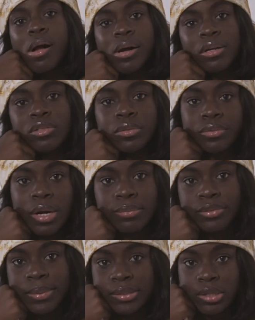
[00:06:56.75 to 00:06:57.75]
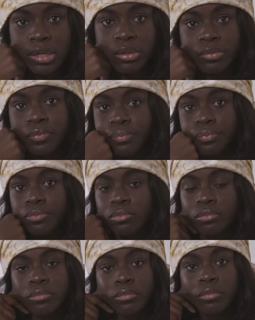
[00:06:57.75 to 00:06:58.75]
And subscribe to my channel.
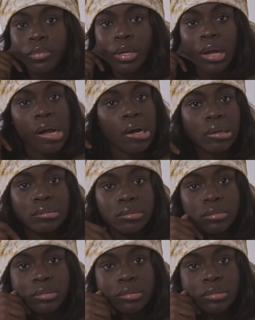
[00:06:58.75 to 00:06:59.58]
And